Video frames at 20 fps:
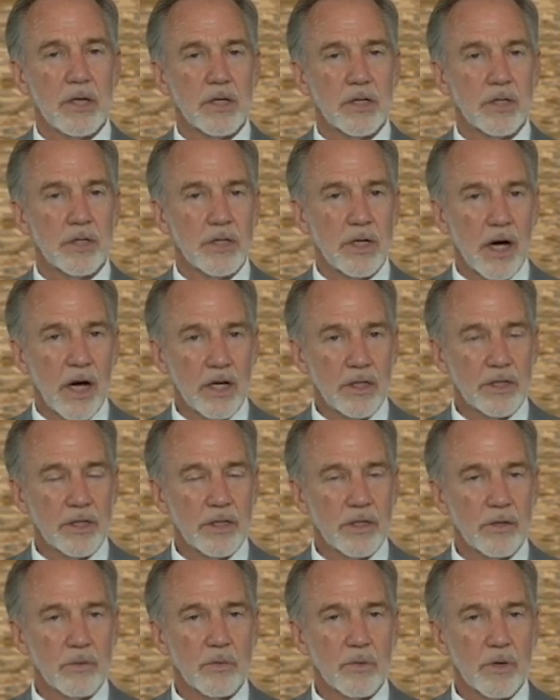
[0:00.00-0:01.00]
to
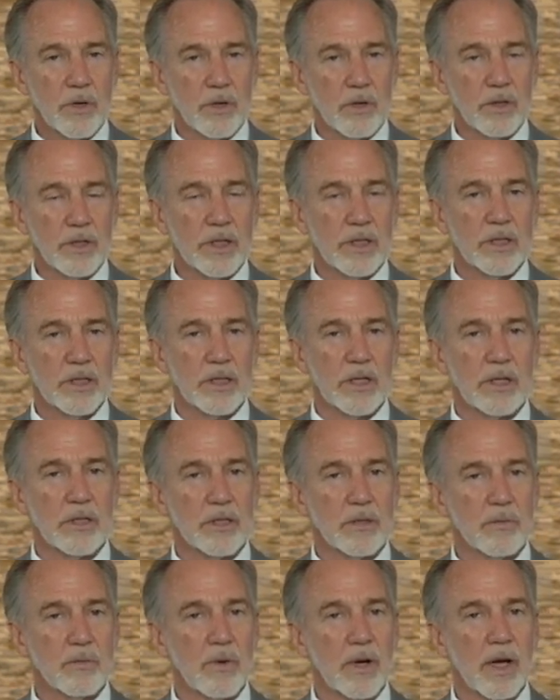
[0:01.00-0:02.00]
touch the world in
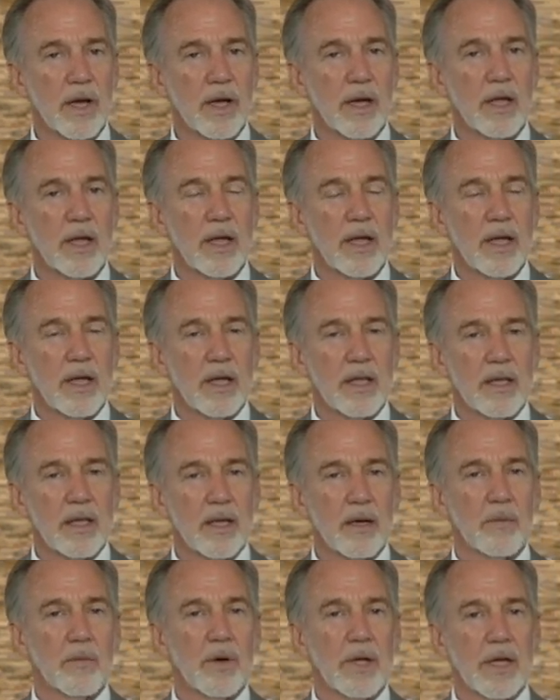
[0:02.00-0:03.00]
such a way
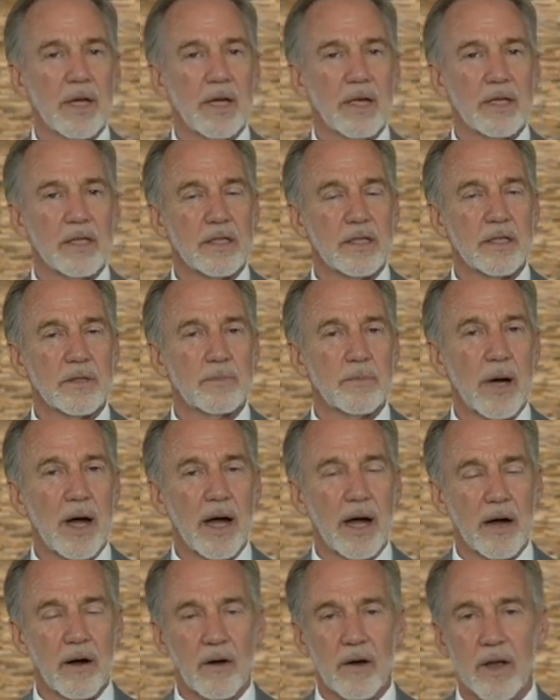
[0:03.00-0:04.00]
that we
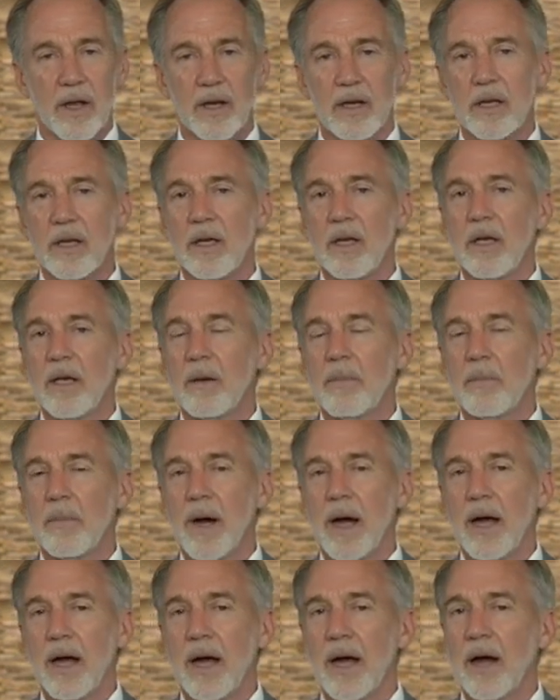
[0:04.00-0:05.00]
inspire it
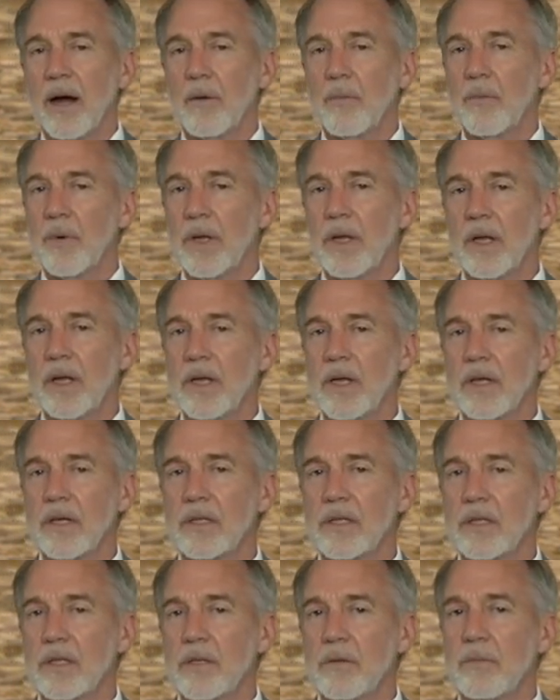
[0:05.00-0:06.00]
by our
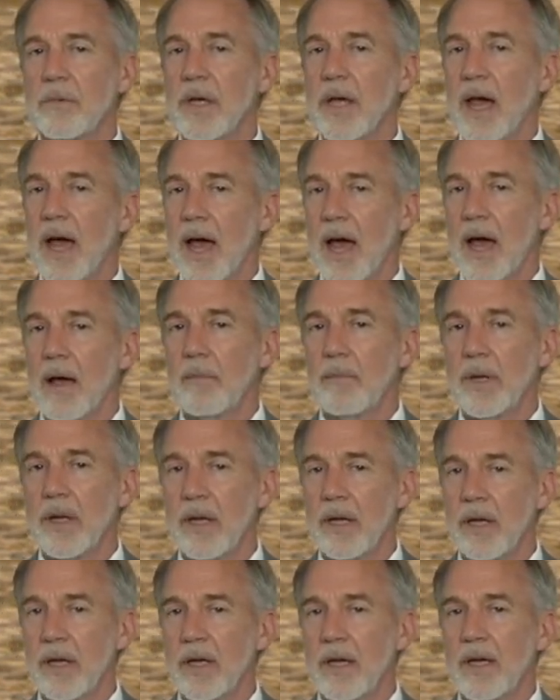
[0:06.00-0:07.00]
willingness to be
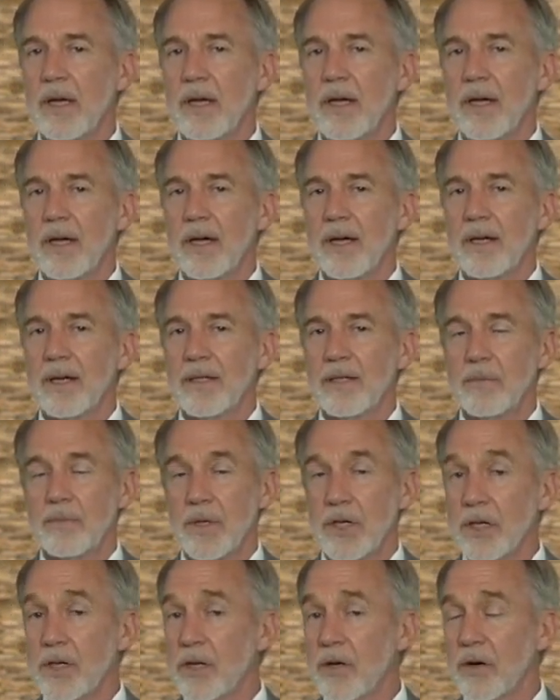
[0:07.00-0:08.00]
happy, to
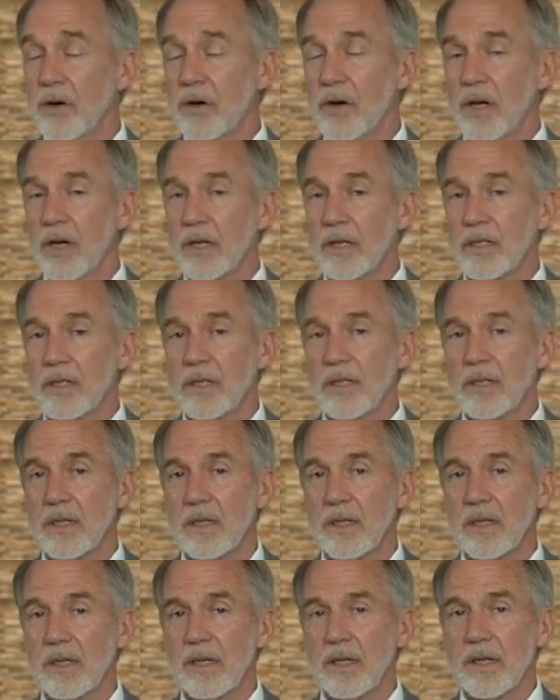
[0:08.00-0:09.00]
be curious,
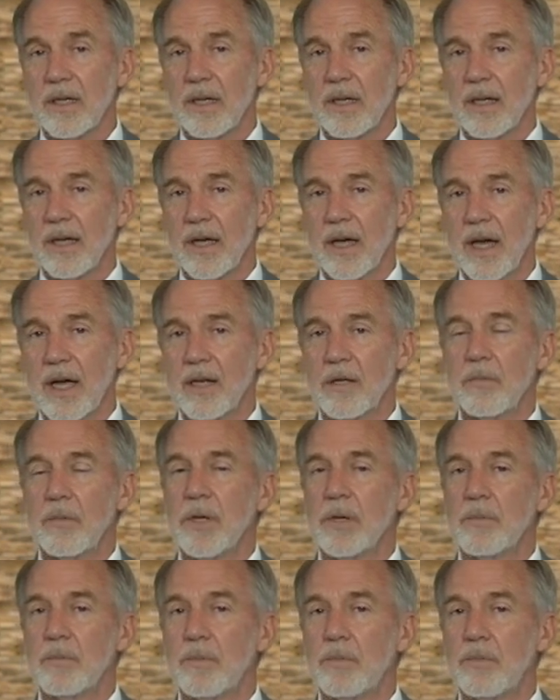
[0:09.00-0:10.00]
and to
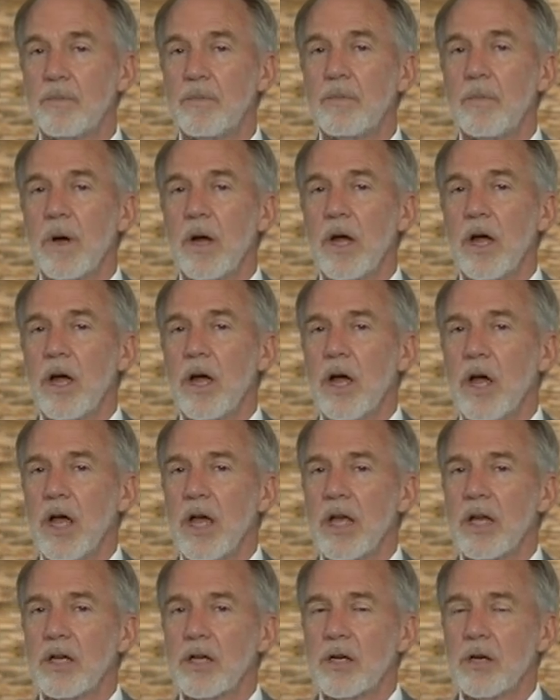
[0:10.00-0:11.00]
be
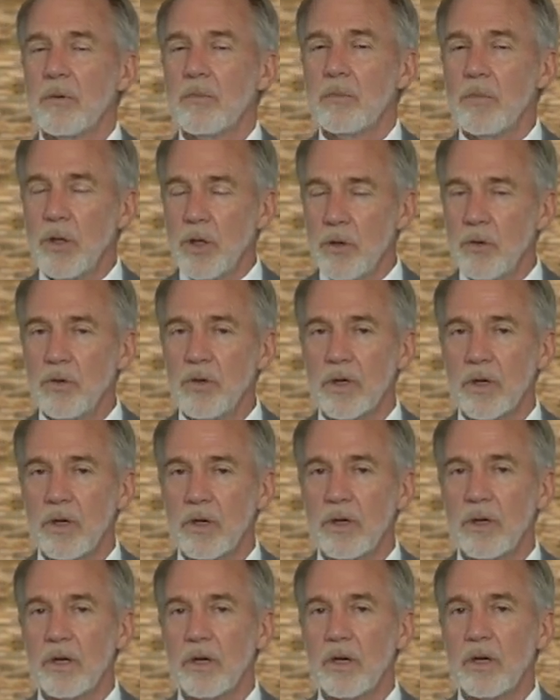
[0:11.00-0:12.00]
in
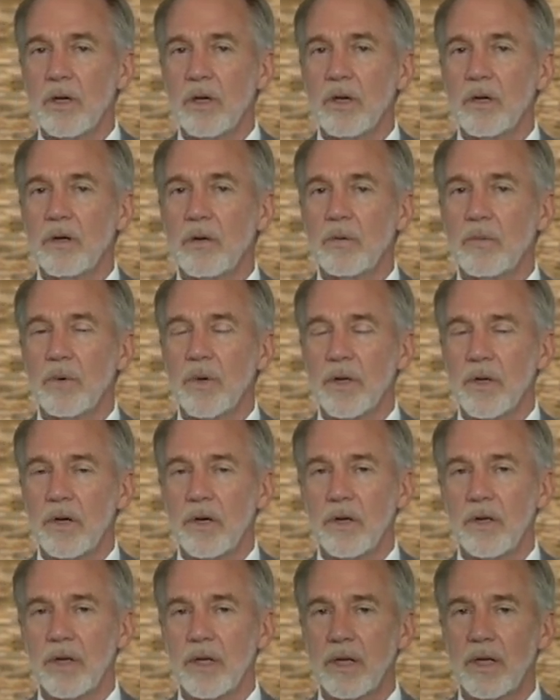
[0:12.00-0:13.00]
communion with
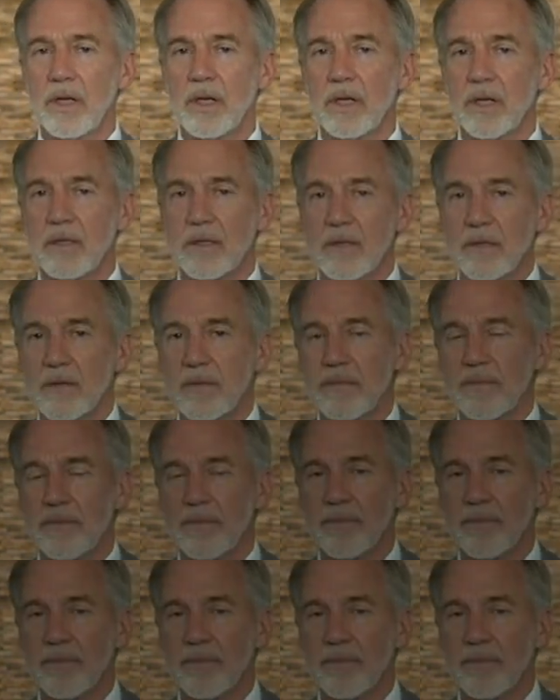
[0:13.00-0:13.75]
all that is.